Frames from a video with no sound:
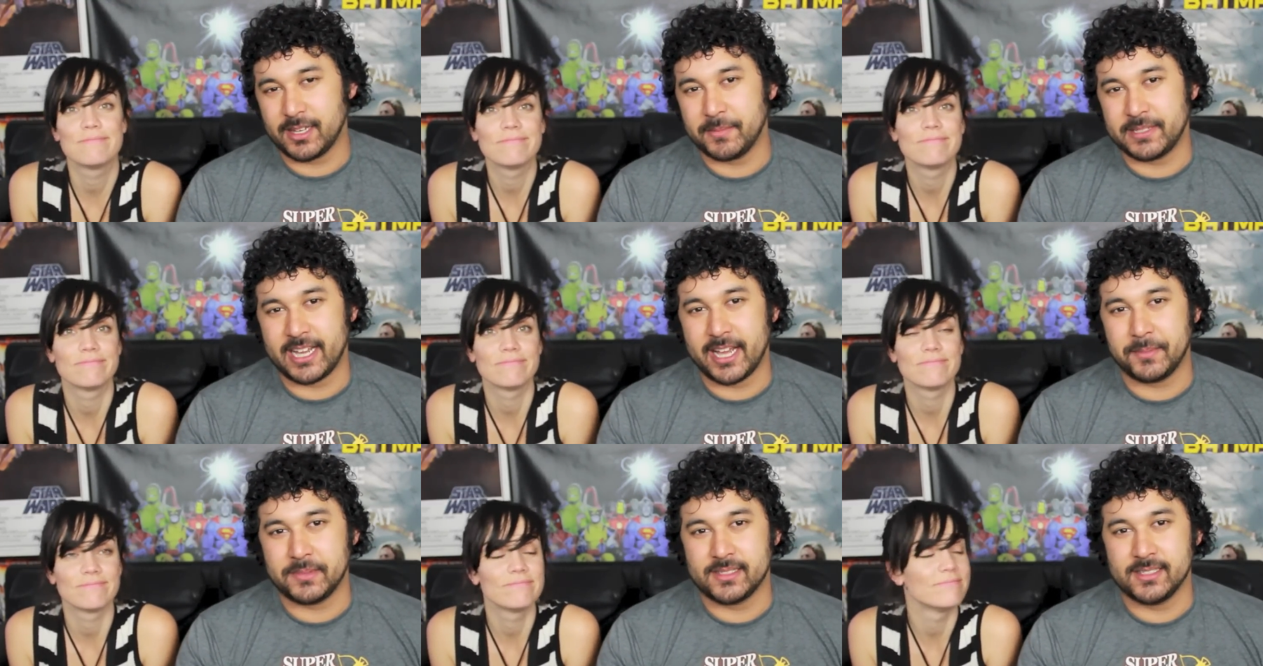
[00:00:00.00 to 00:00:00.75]

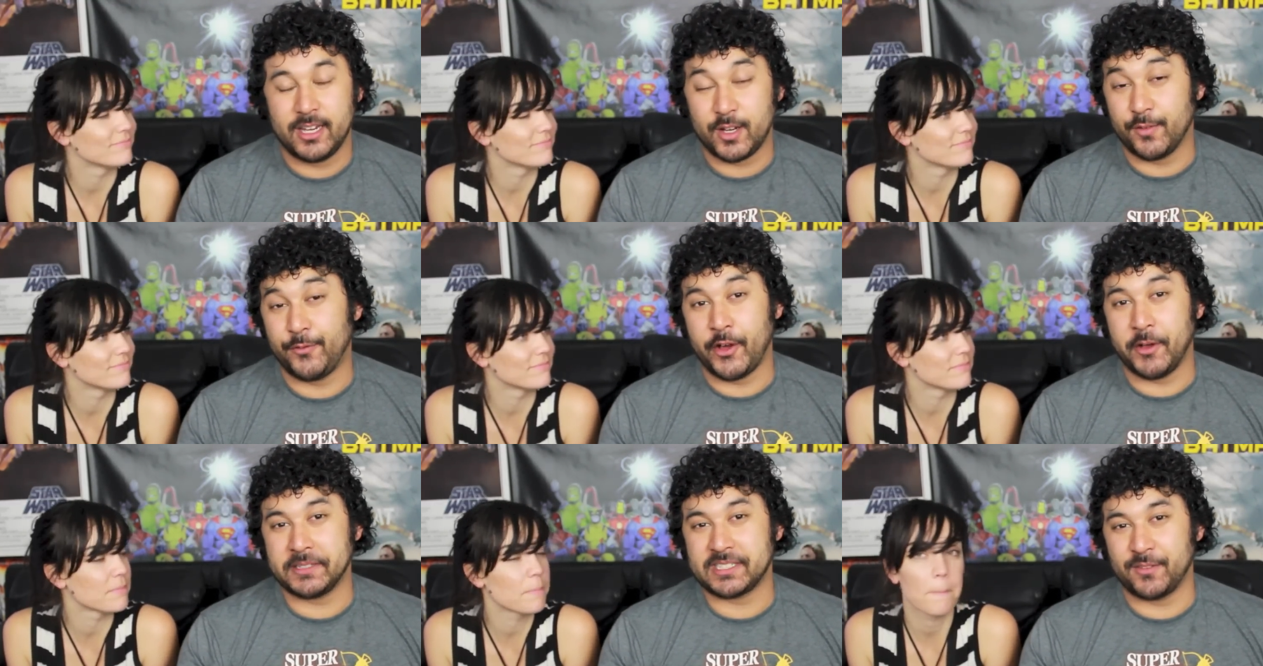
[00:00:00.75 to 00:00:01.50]
Speaker 1: Sometimes. And you can
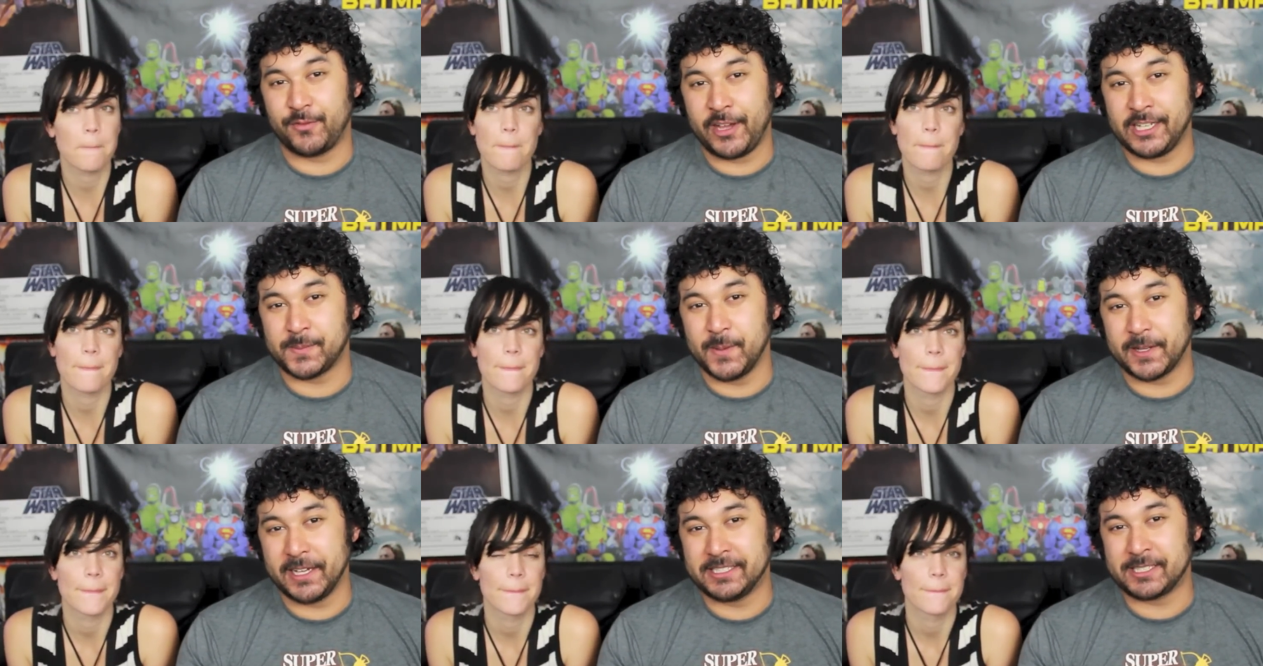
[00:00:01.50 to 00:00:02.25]
follow us on
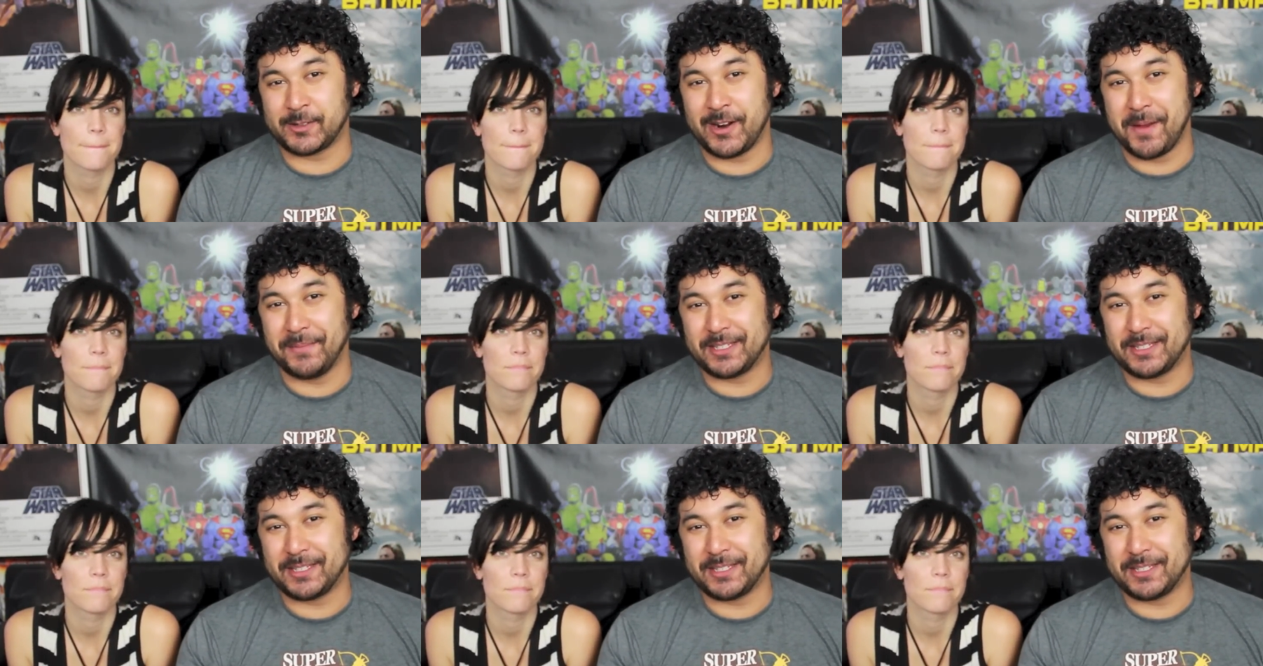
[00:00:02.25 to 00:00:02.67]
Facebook, Instagram,